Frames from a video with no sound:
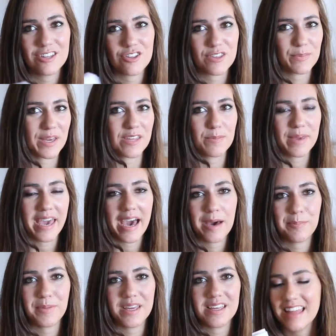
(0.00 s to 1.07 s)
It just makes me
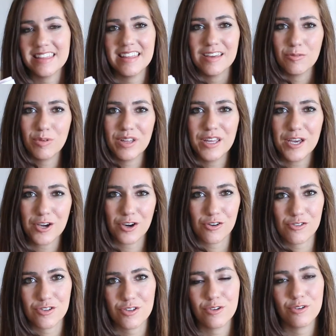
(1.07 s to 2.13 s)
happy, and it really
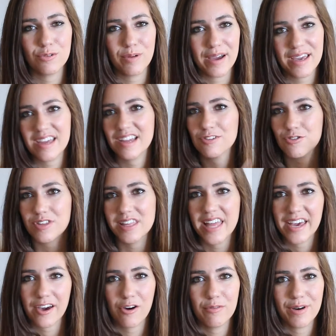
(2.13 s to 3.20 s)
encourages you to write and just
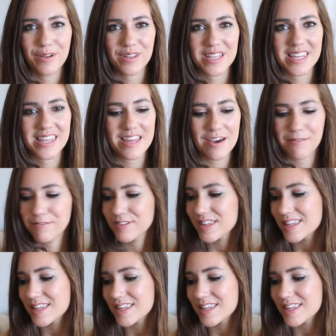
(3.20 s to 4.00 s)
let go of all this stuff.